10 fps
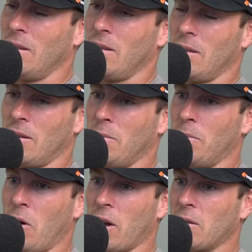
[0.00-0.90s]
A lot of
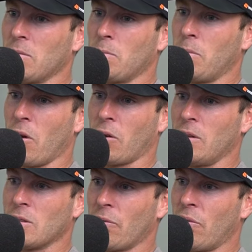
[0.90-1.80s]
bike broken
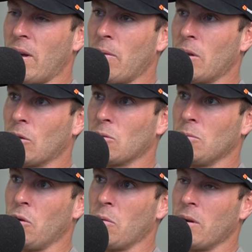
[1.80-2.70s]
and stuff like that. Then he got to a
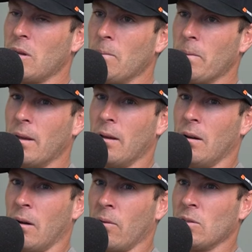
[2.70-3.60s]
point where
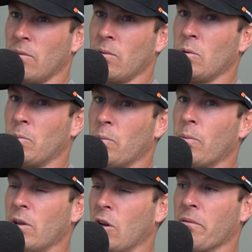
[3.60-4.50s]
I feel as if we were
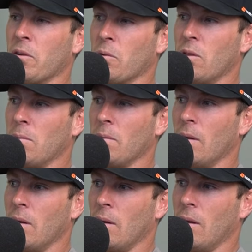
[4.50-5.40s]
pretty confident with him.
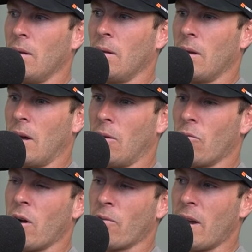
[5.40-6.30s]
Had the
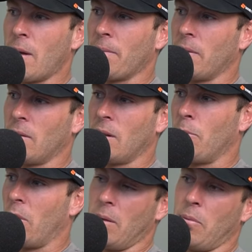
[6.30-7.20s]
right ramp, had
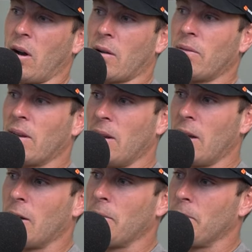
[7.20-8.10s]
the bike figured
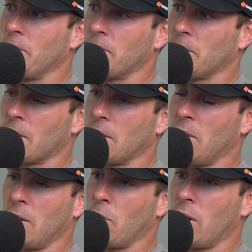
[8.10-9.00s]
out. But
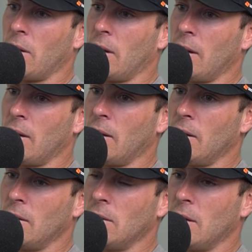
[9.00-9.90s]
then one
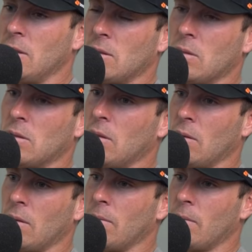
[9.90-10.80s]
day, he's
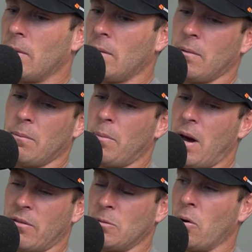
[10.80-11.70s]

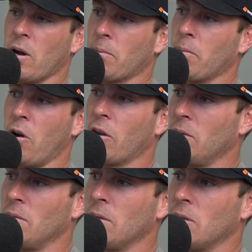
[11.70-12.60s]
part of his bike broke
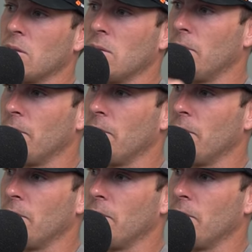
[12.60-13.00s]
and just,